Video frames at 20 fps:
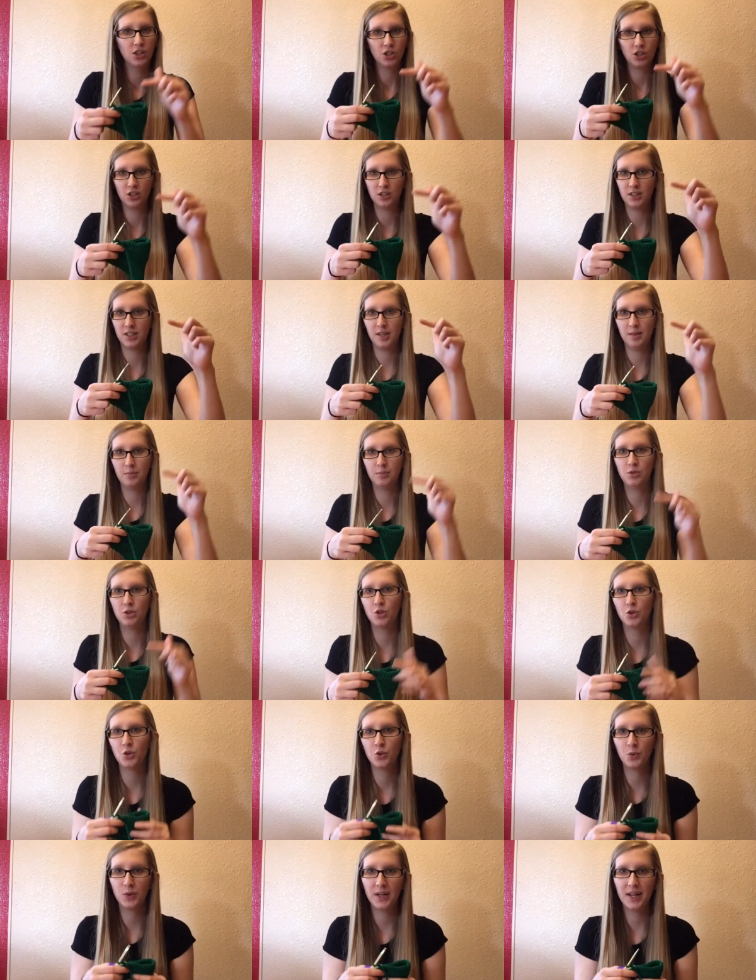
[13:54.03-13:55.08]
just keep
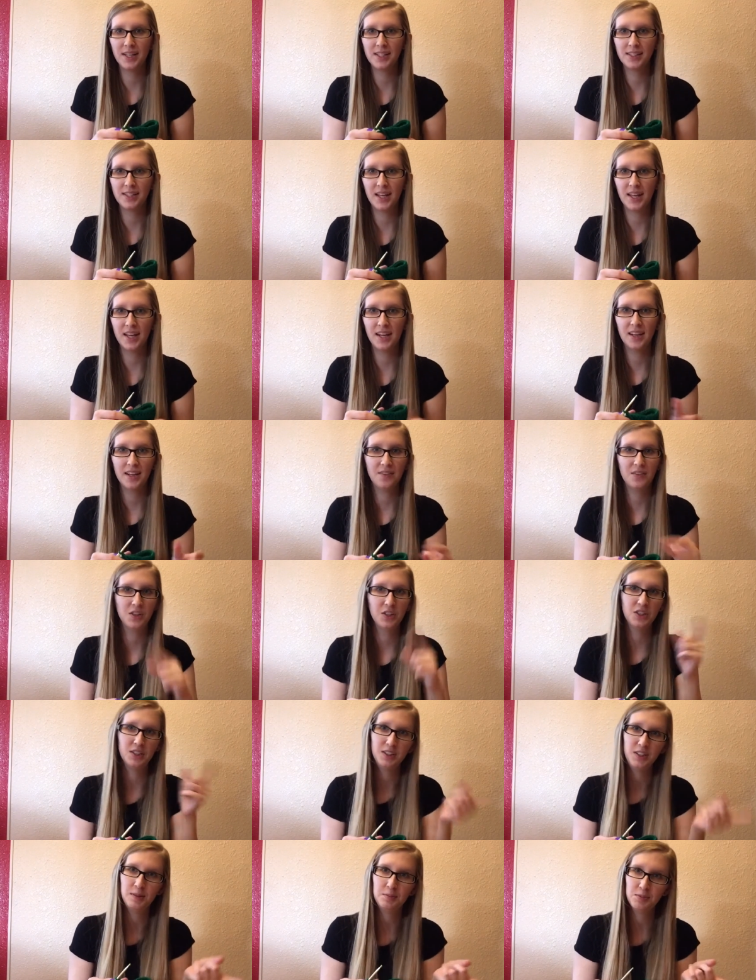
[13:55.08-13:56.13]
doing what I said, and then
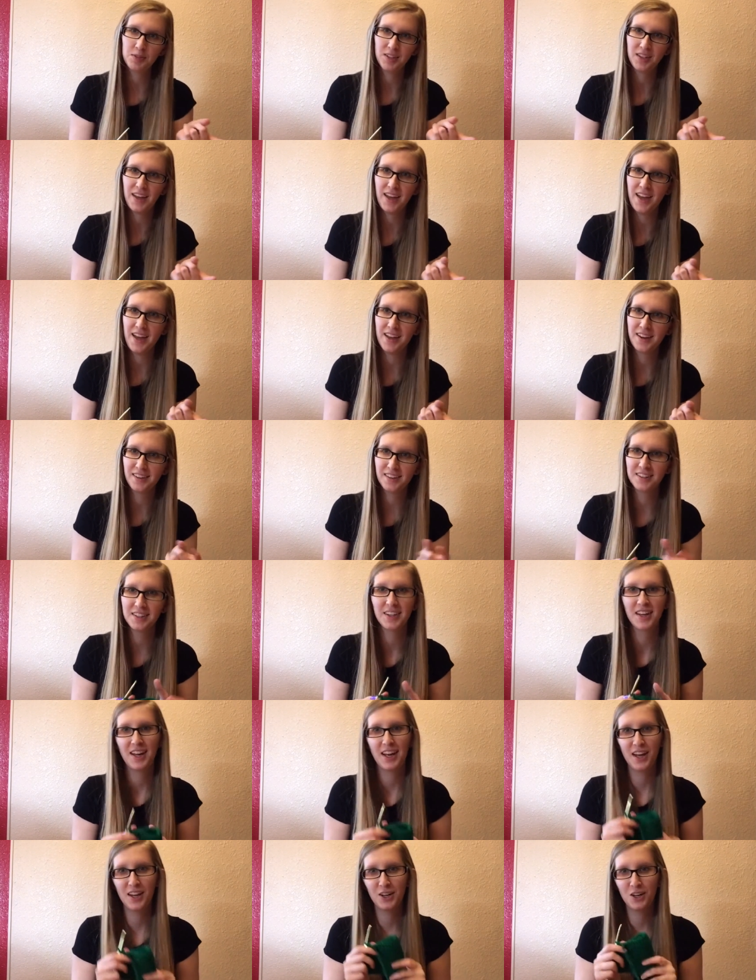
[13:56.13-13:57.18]
skip to the end,
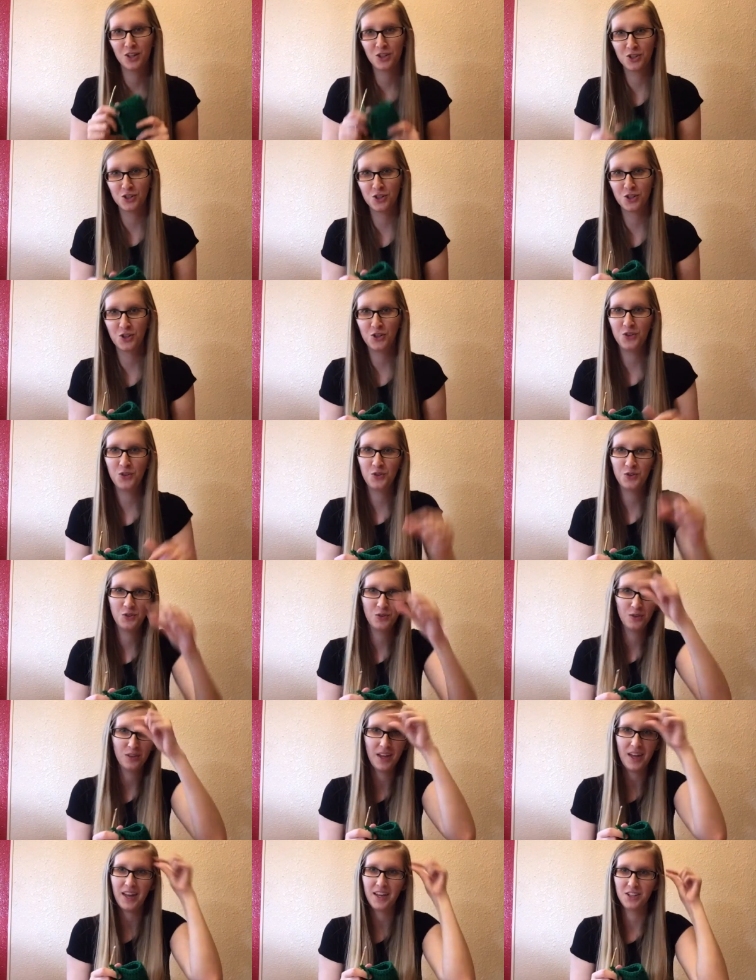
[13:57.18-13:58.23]
and I'll show you
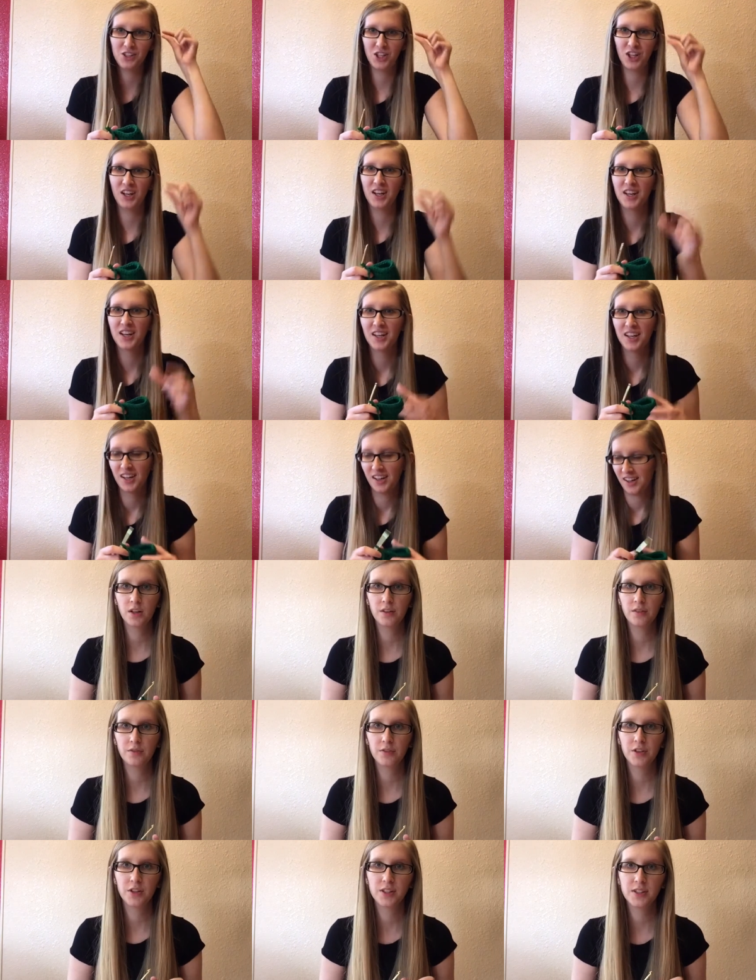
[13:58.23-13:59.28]
the edging.
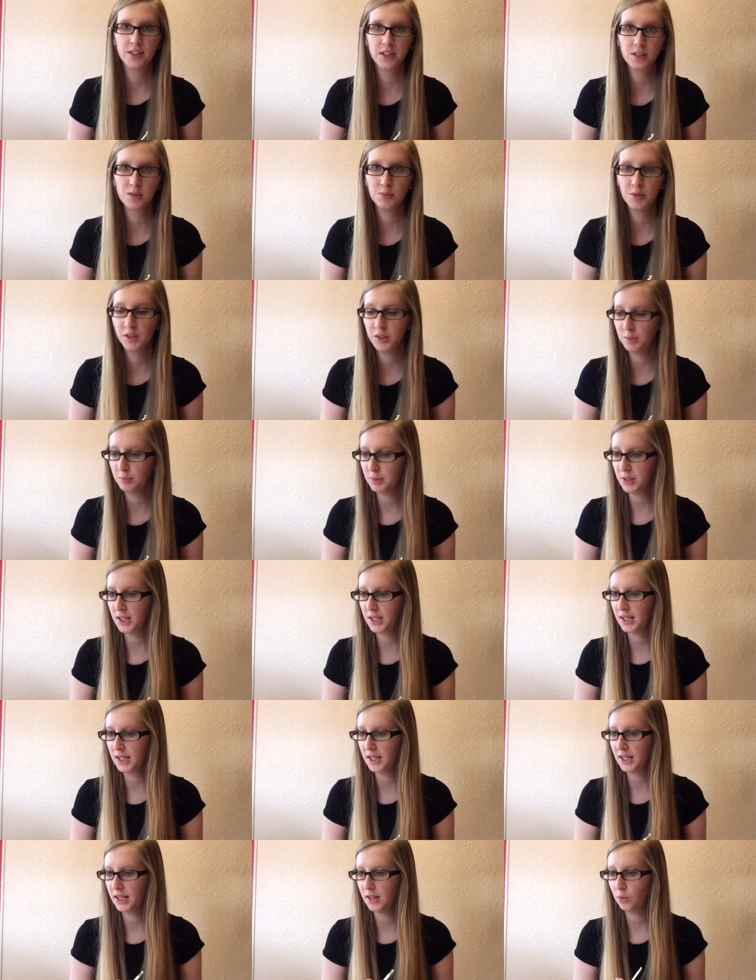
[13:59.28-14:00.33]
For the six month
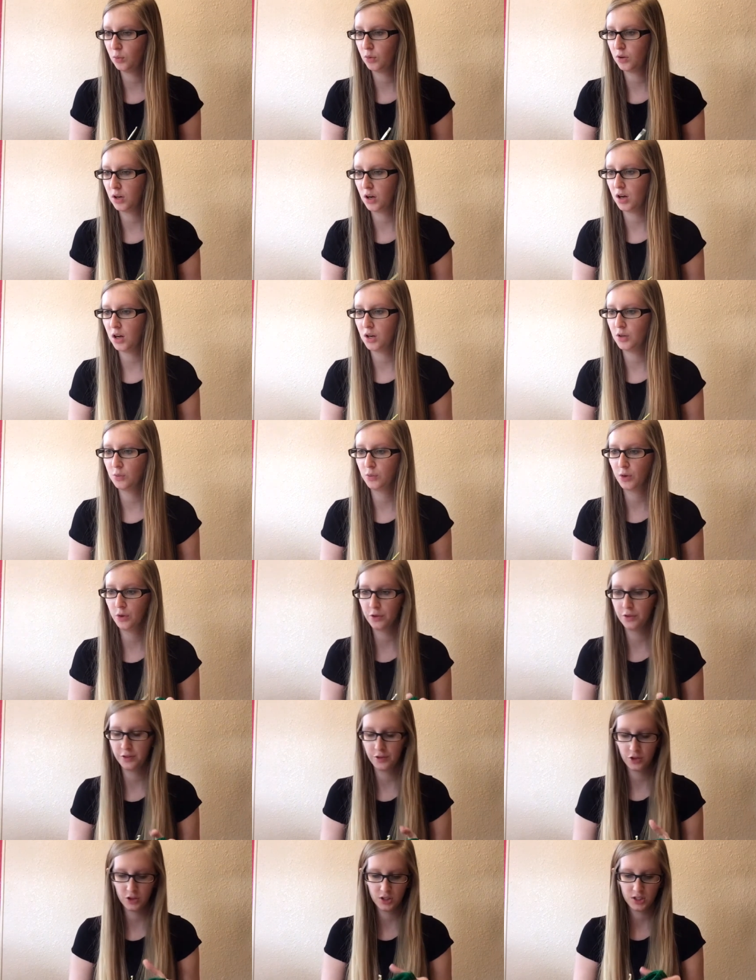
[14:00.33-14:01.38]
beanie, we're on row
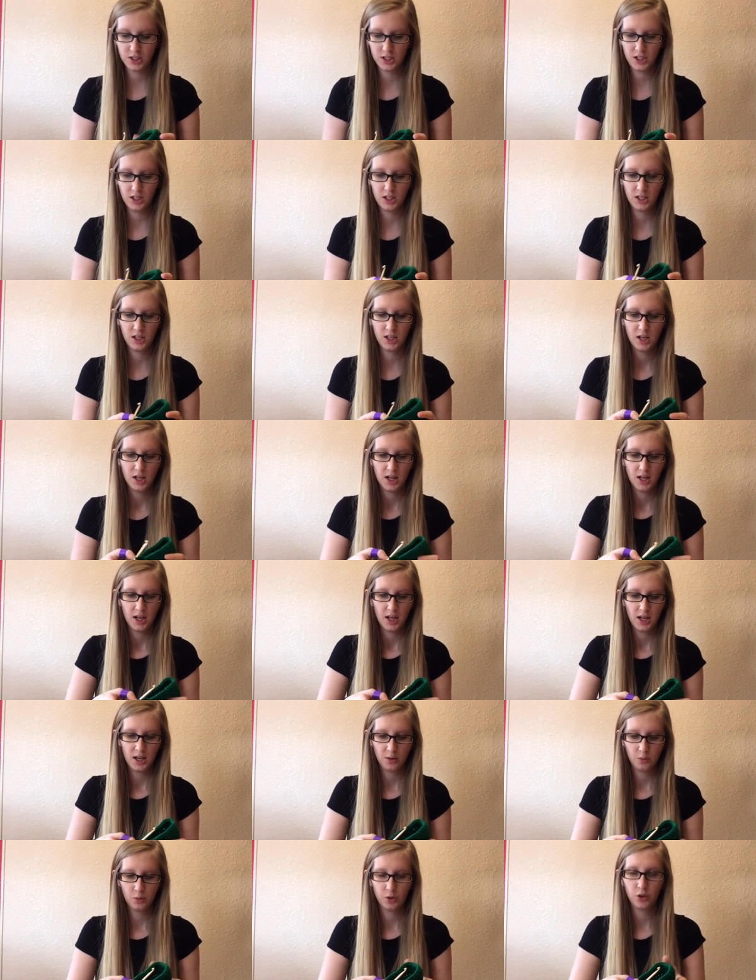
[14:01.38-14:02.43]
13,
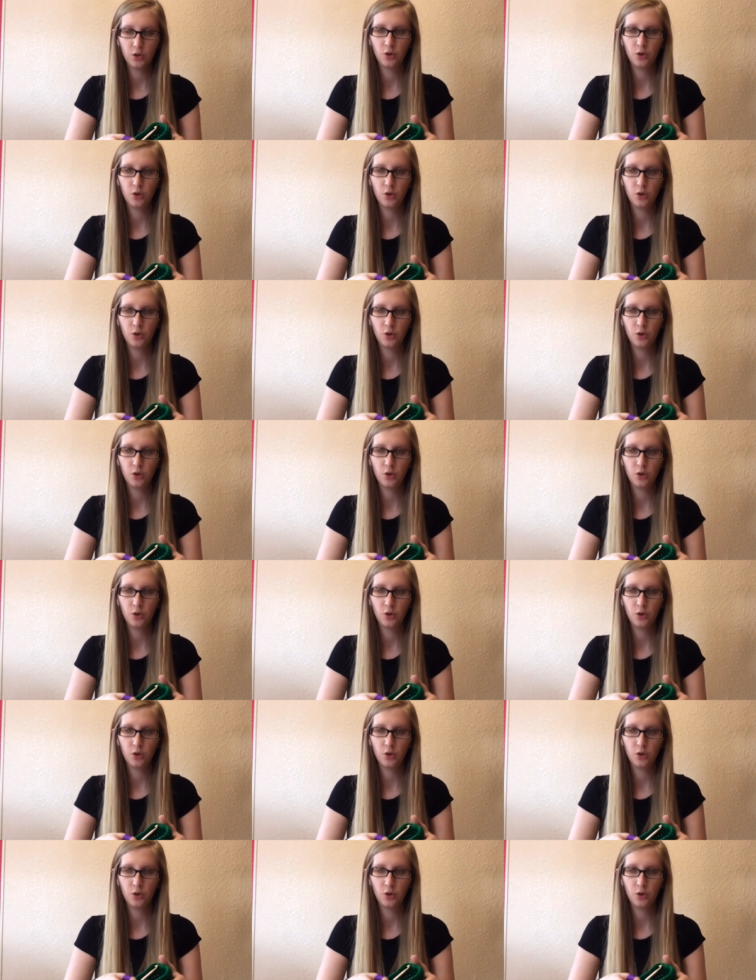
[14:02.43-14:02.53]
and we're